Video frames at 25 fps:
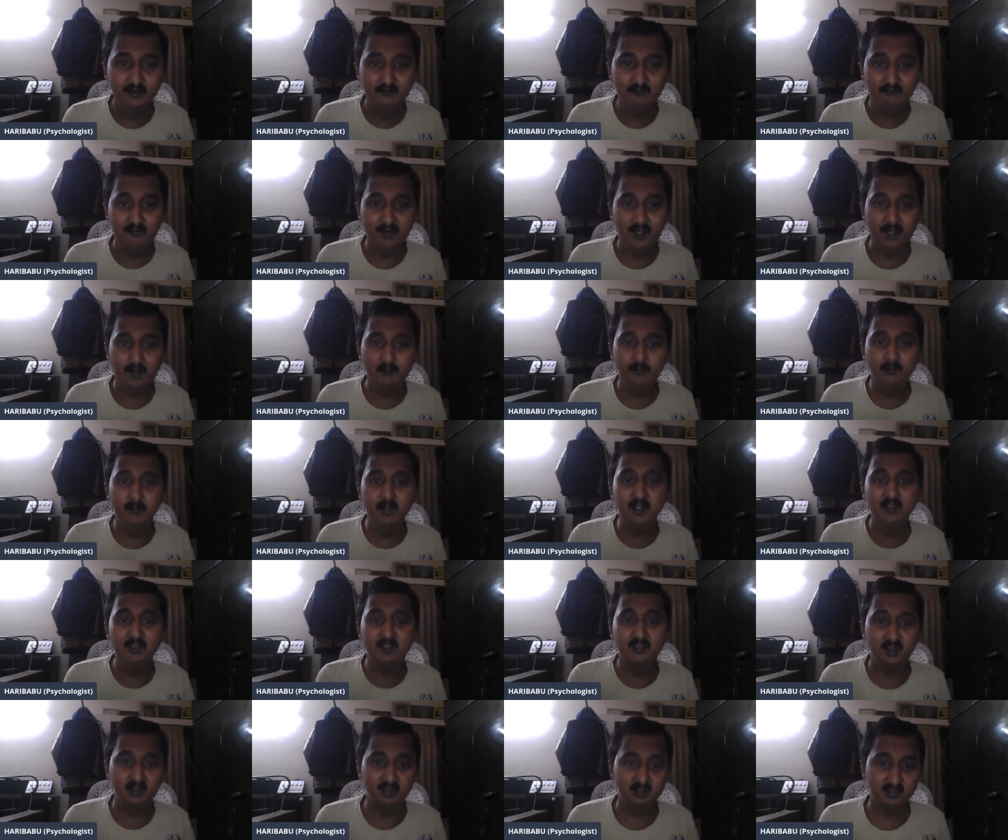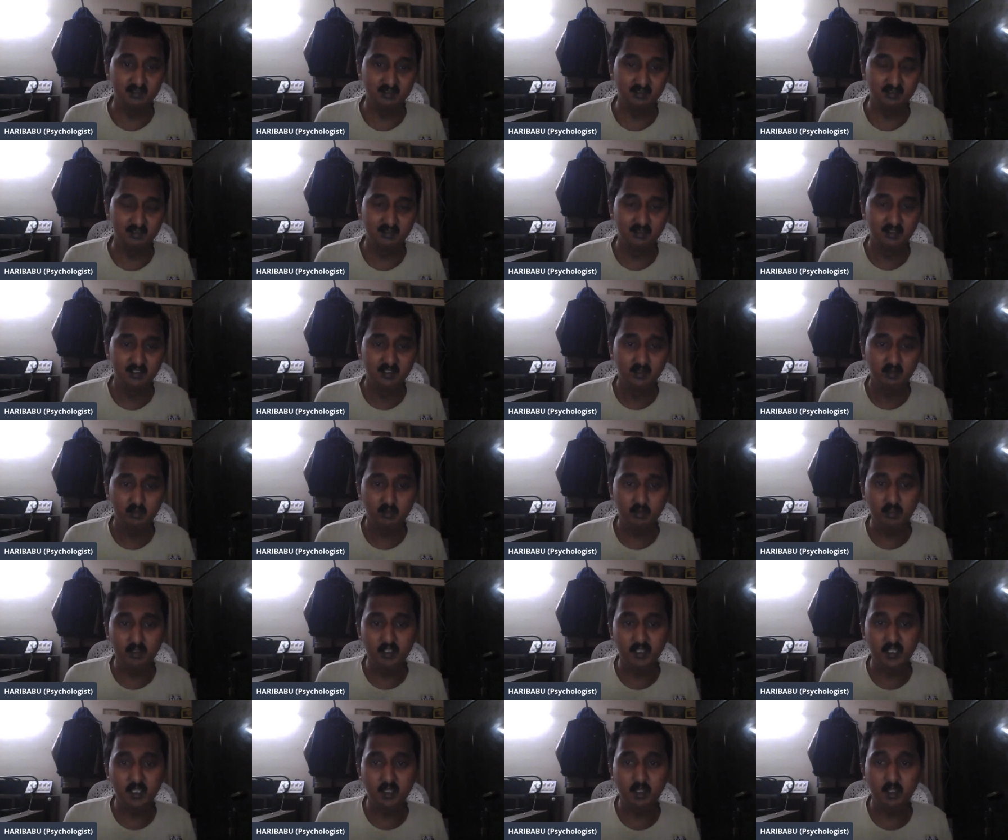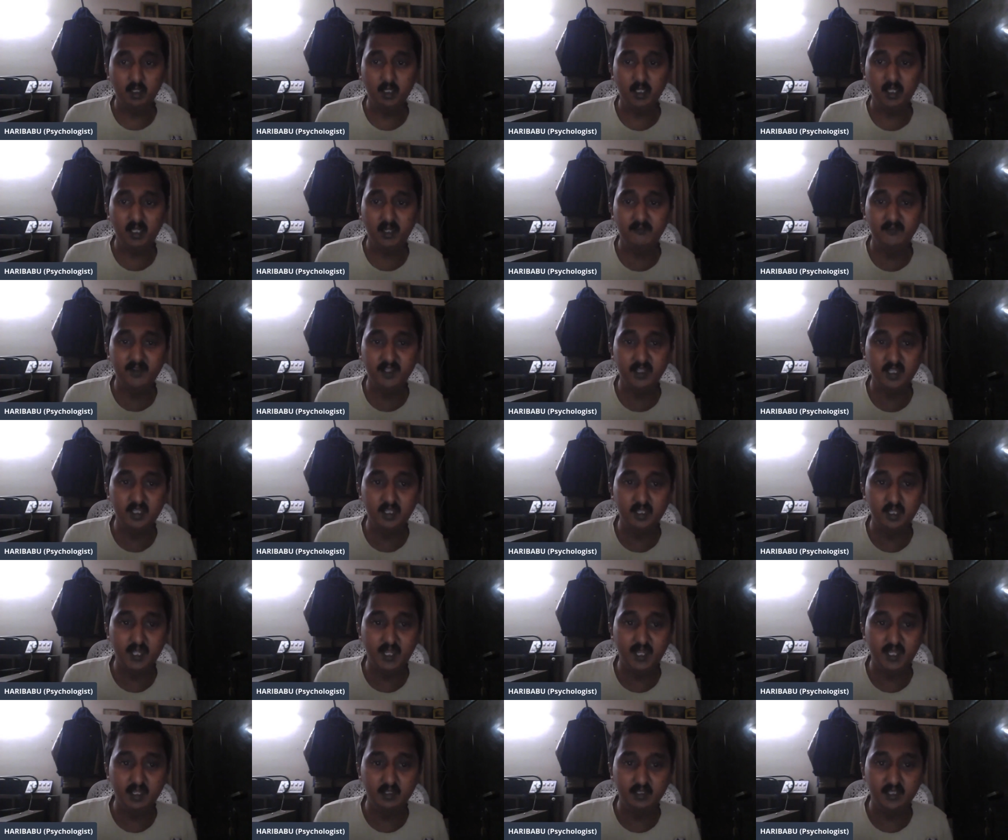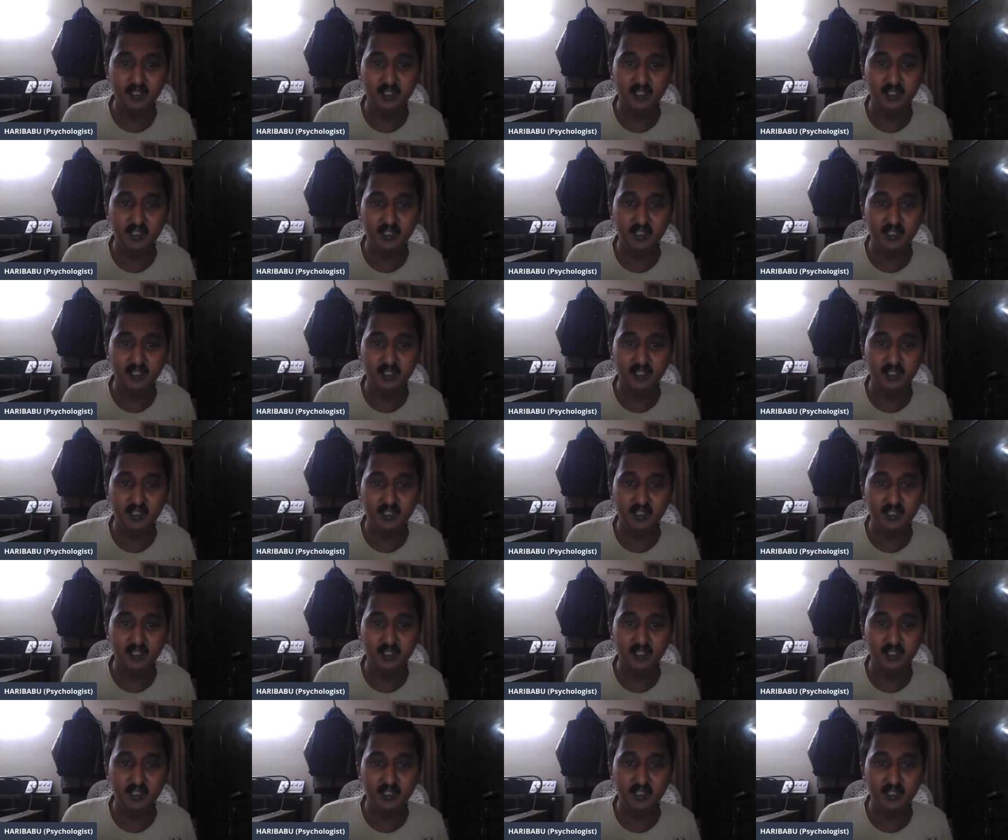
family circle. So they are not having a lack.